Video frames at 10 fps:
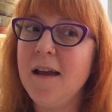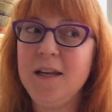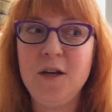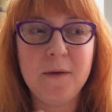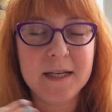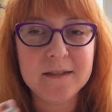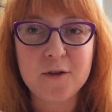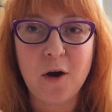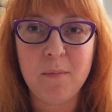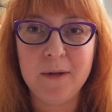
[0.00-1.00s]
You can
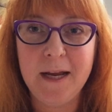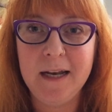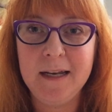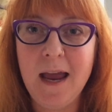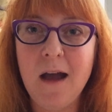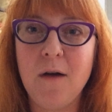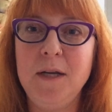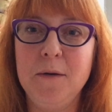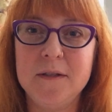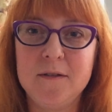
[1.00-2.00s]
start planning now.
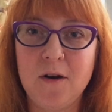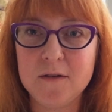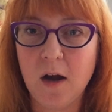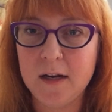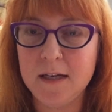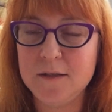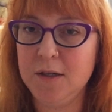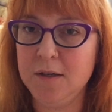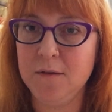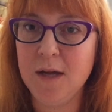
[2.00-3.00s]
You can start talking
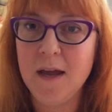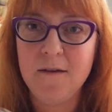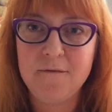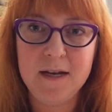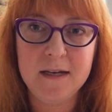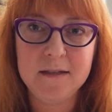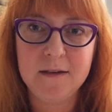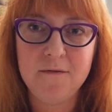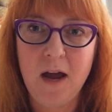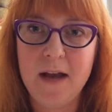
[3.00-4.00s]
to fitness
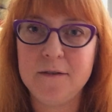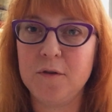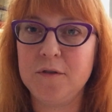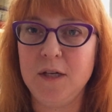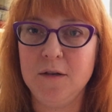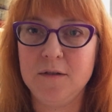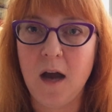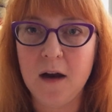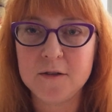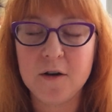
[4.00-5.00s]
advisors or your
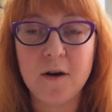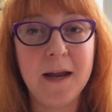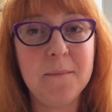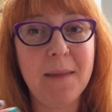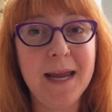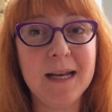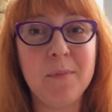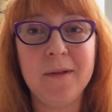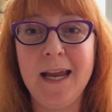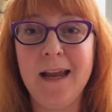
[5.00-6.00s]
doctor and make a
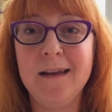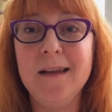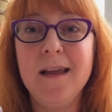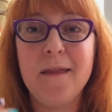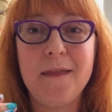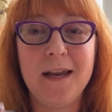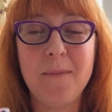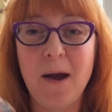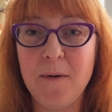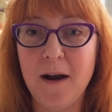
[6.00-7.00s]
plan. Think
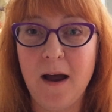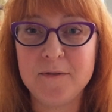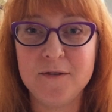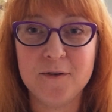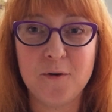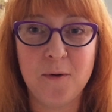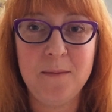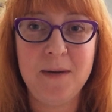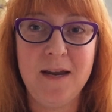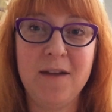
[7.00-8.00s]
about what options are going
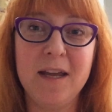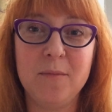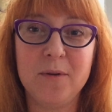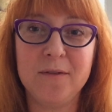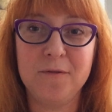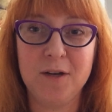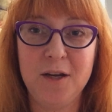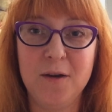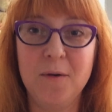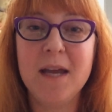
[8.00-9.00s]
to be available for
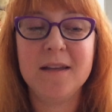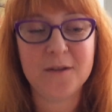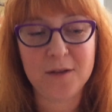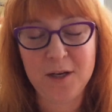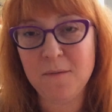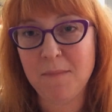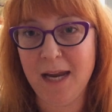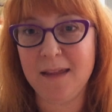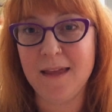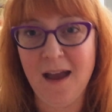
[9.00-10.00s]
you so that you
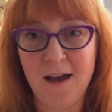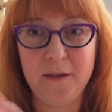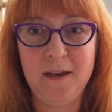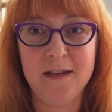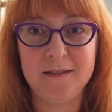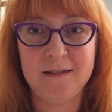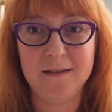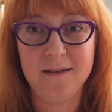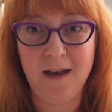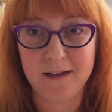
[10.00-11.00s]
make the healthiest
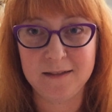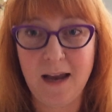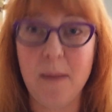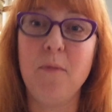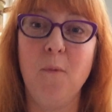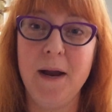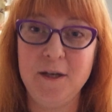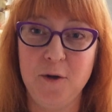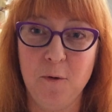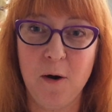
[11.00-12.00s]
next step
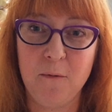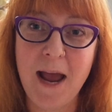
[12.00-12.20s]
when you're